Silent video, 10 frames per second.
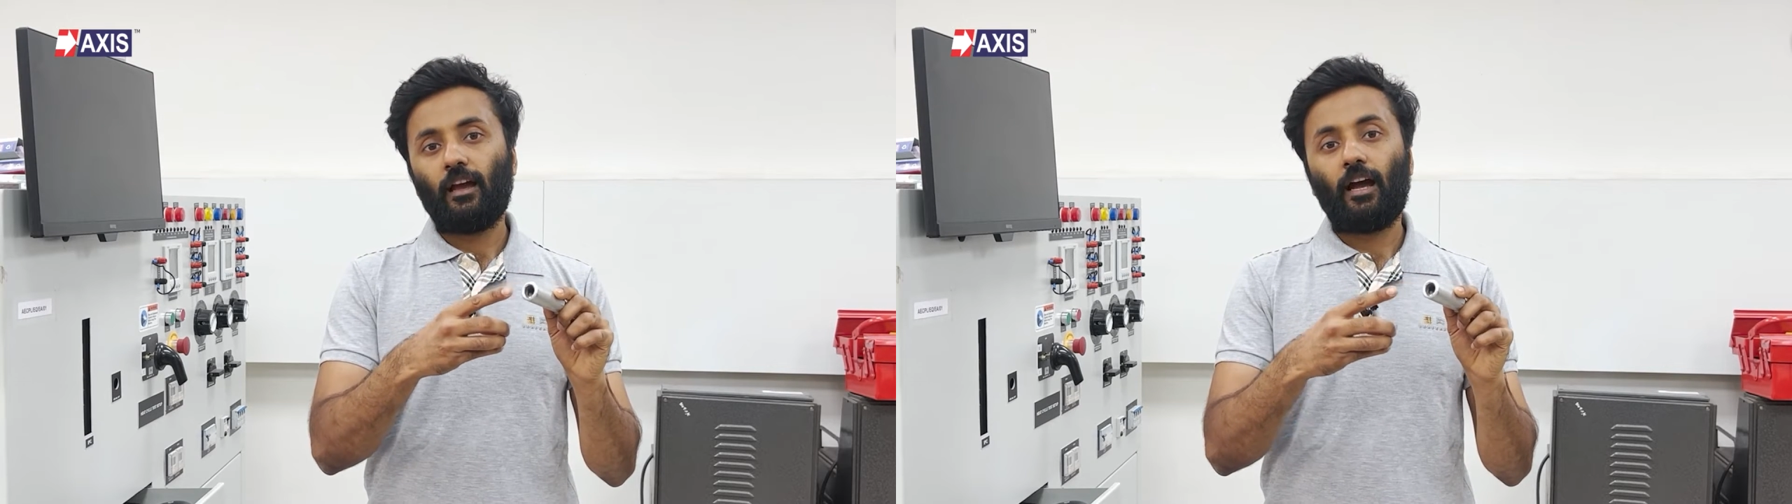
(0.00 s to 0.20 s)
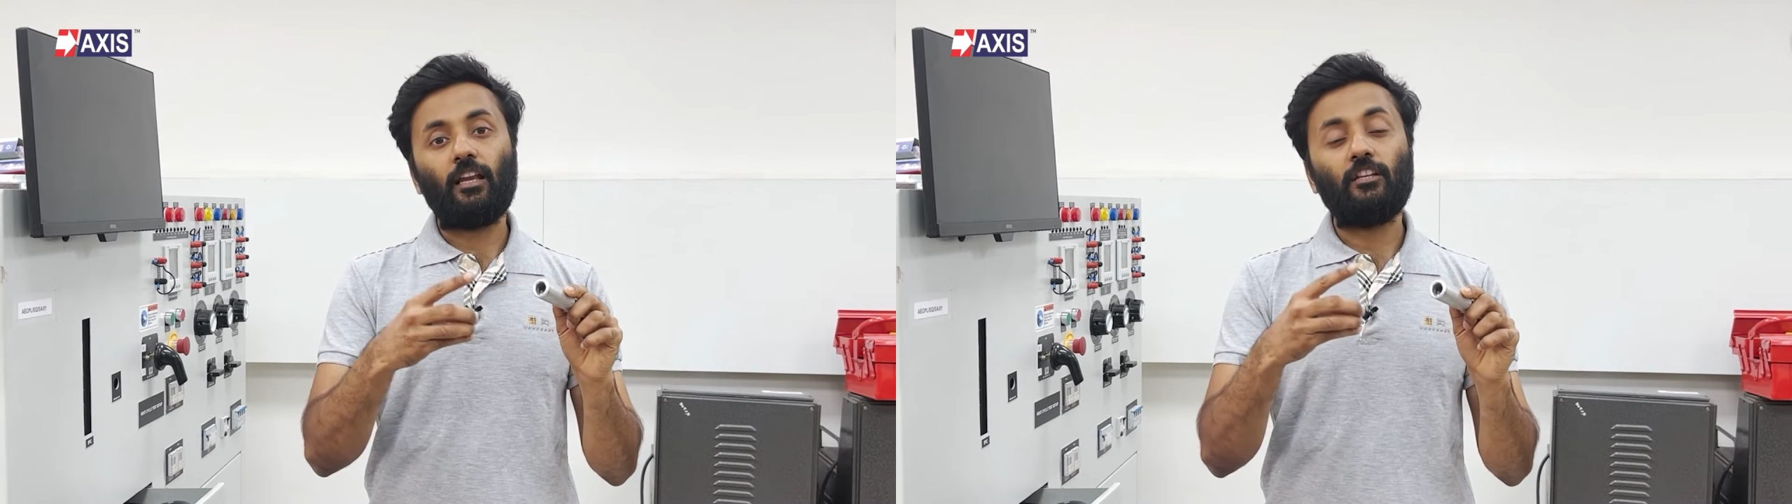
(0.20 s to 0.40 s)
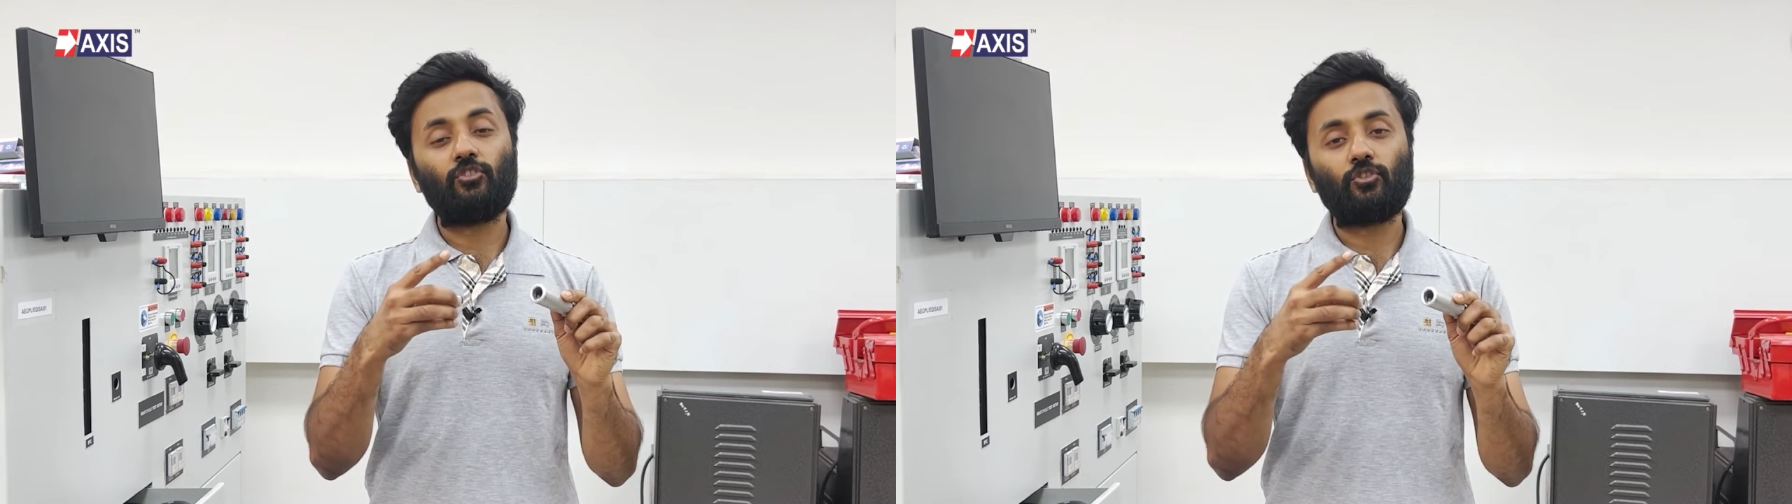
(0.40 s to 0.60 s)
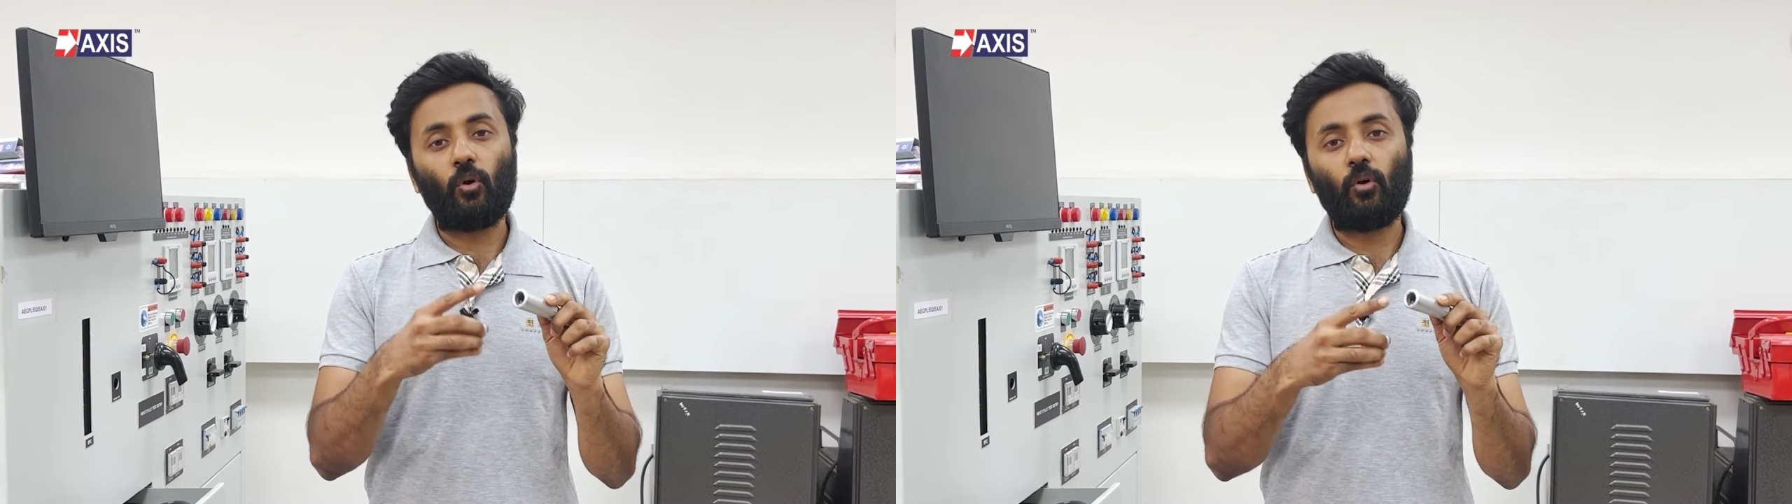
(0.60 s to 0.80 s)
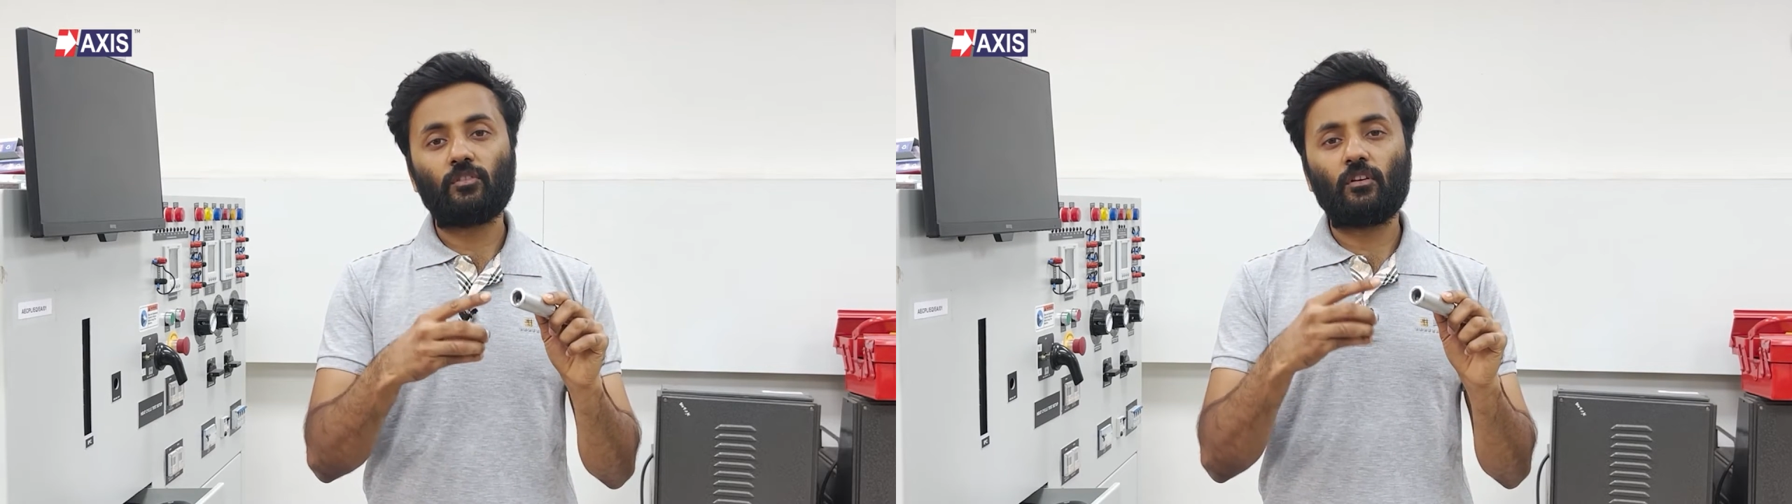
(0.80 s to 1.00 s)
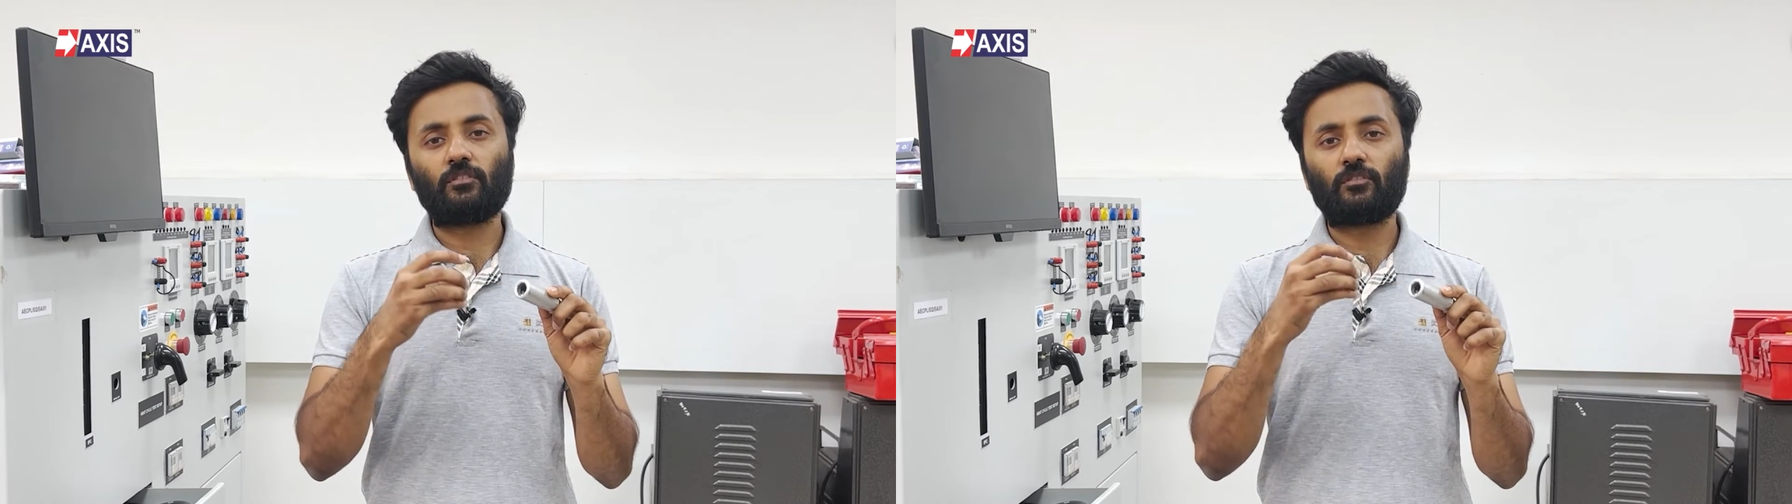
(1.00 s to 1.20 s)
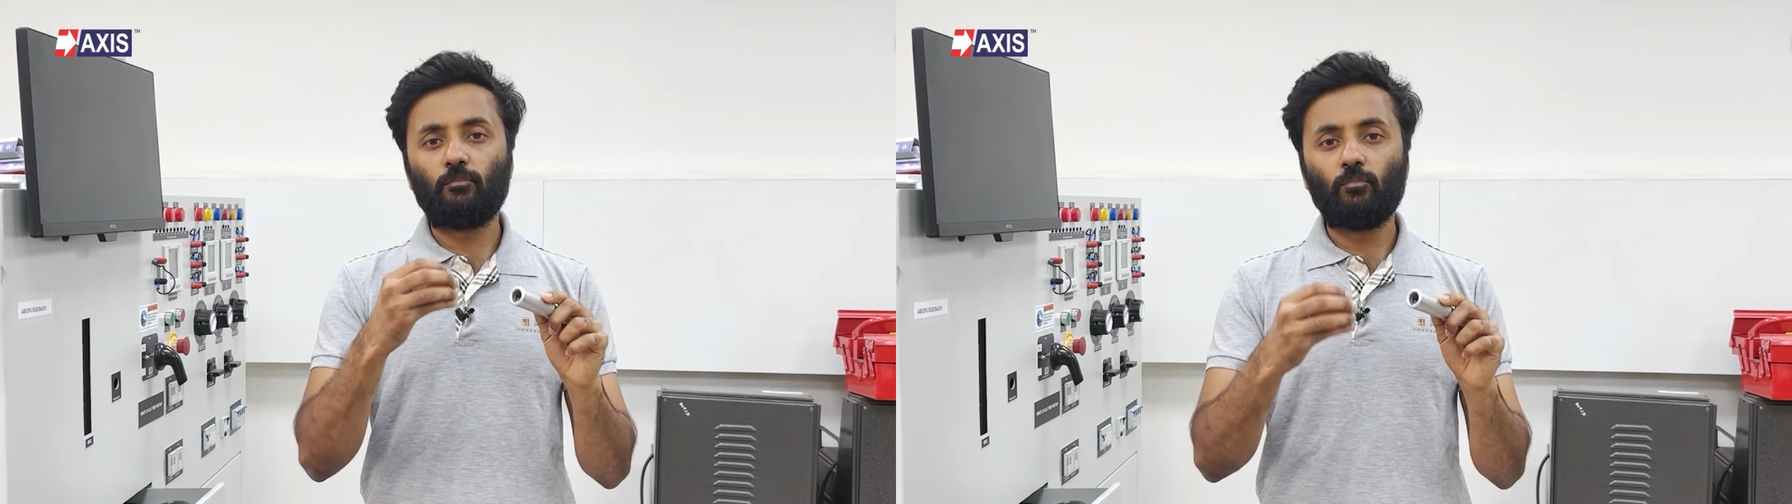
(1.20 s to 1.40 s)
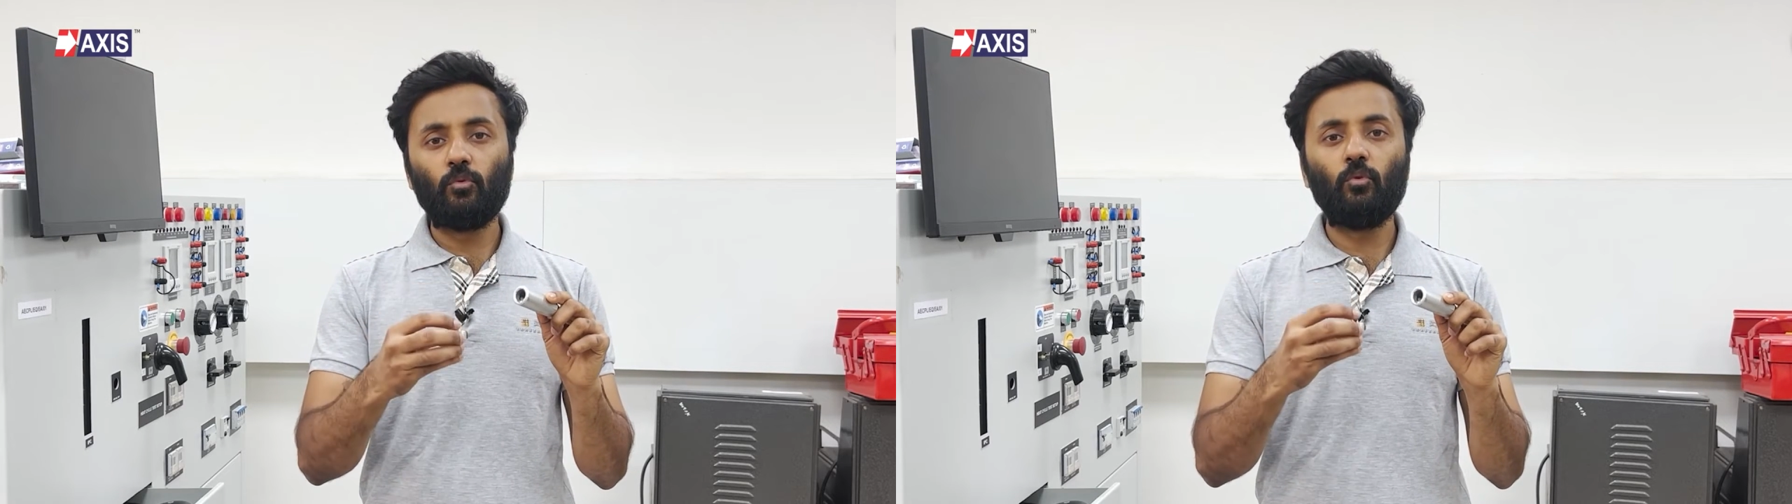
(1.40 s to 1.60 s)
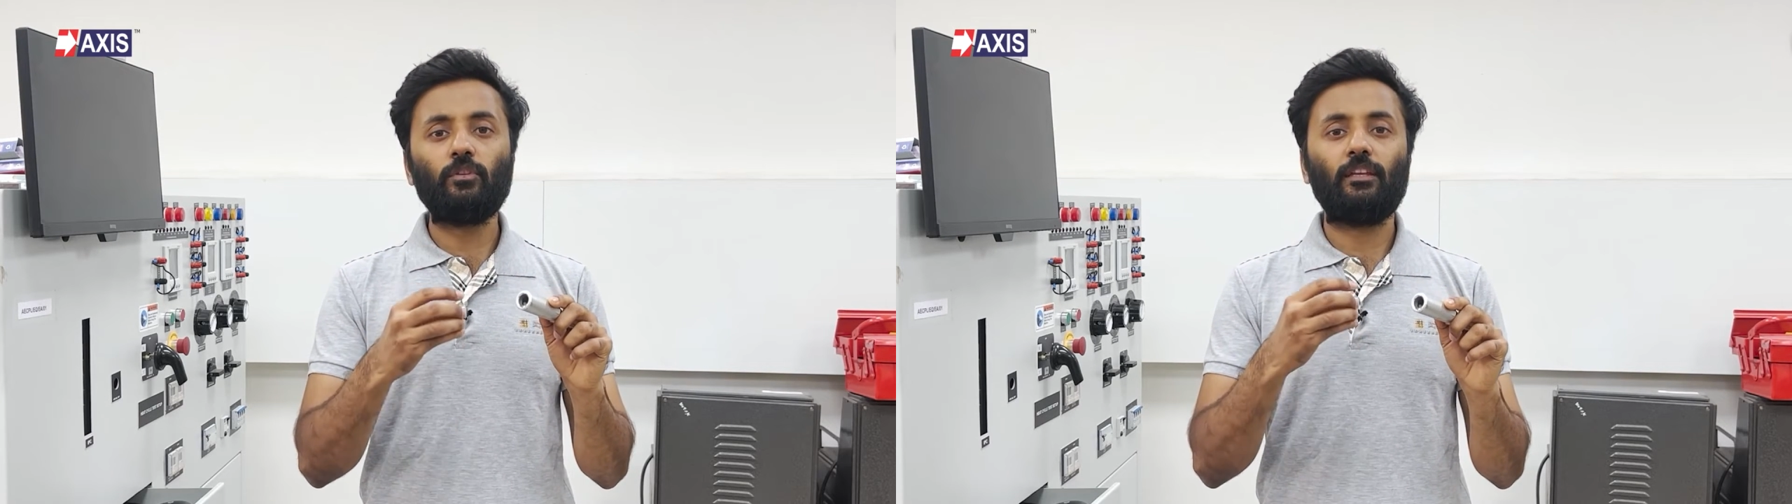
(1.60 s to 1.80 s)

and ensures a smooth